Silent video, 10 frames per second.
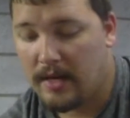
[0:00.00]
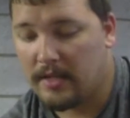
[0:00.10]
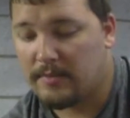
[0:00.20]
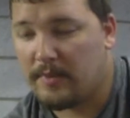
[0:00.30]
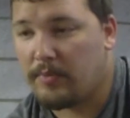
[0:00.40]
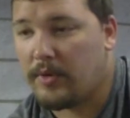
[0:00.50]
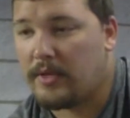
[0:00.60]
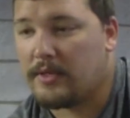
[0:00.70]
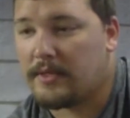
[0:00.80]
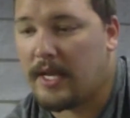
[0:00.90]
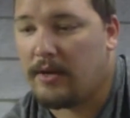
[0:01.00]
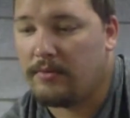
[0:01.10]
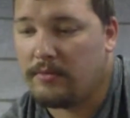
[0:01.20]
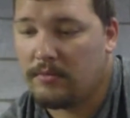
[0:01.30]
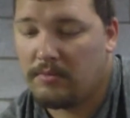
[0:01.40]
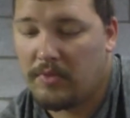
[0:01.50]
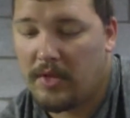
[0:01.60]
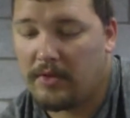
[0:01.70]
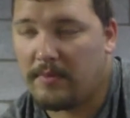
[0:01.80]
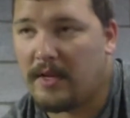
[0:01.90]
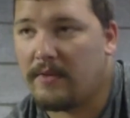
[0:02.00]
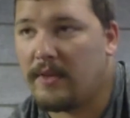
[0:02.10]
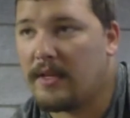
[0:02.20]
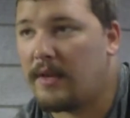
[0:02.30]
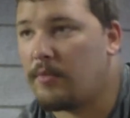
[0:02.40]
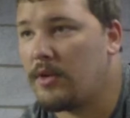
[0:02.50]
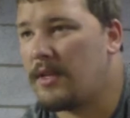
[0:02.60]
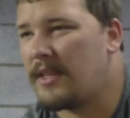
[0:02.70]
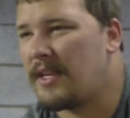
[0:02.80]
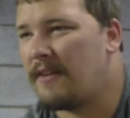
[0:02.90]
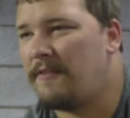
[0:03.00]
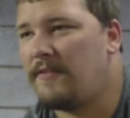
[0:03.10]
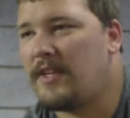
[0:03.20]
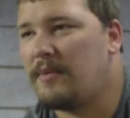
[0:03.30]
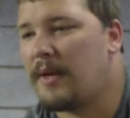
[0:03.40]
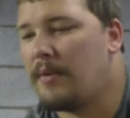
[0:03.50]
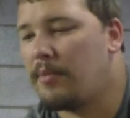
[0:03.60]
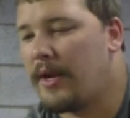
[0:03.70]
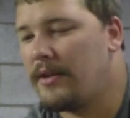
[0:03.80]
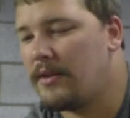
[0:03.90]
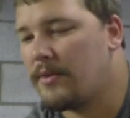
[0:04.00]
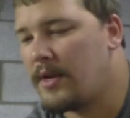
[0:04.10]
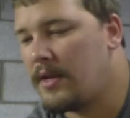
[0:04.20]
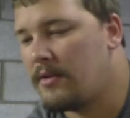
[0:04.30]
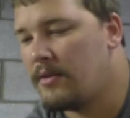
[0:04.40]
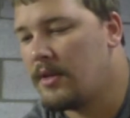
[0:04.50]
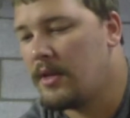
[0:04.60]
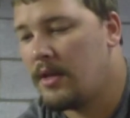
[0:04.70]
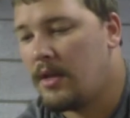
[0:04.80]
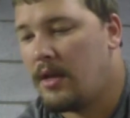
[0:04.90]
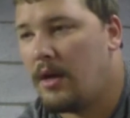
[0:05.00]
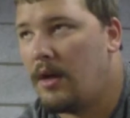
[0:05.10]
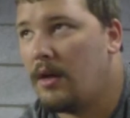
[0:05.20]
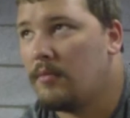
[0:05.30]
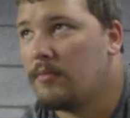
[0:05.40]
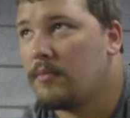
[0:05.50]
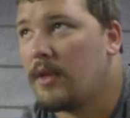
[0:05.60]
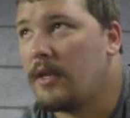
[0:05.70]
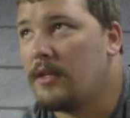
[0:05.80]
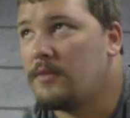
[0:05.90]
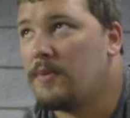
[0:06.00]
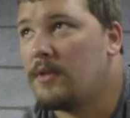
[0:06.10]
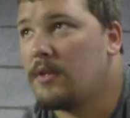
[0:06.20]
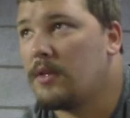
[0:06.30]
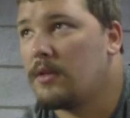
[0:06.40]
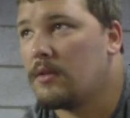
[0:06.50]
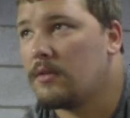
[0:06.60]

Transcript: It's been pretty stout, held up to everything. I'm running, I think, a 15-pound braid on it right now, and it's been